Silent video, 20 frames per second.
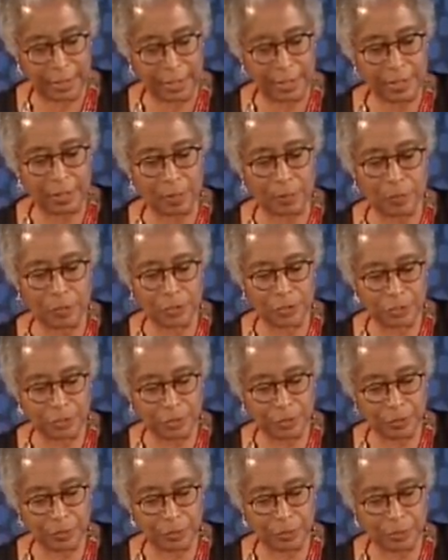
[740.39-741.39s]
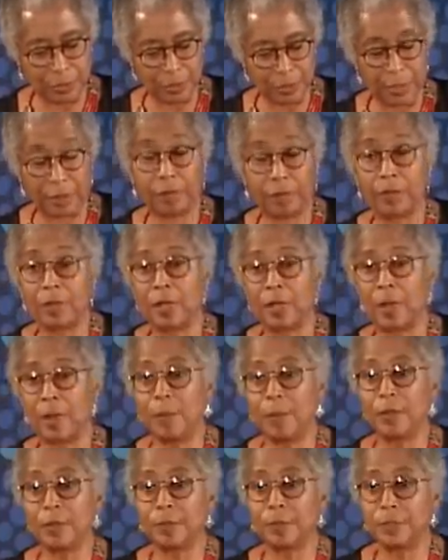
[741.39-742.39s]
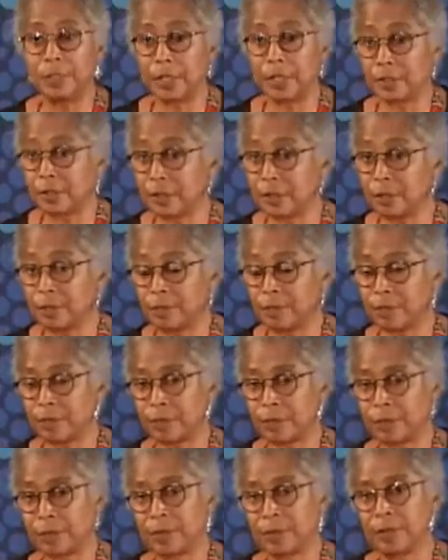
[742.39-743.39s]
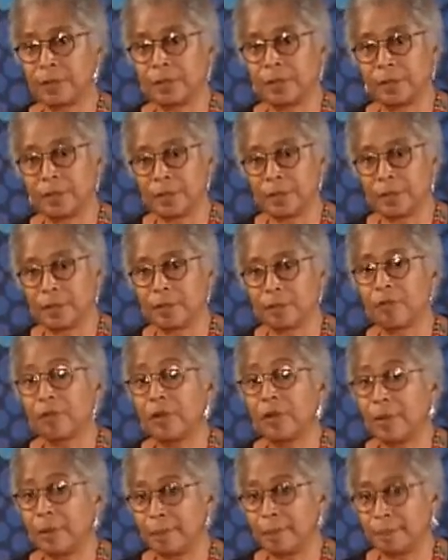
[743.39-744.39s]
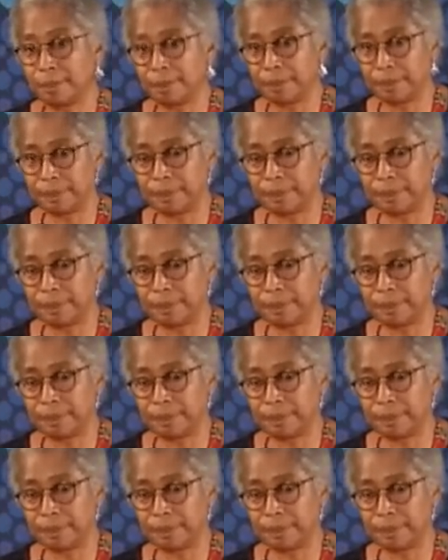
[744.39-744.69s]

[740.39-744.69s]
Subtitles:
in the pursuit of the common objective, freedom.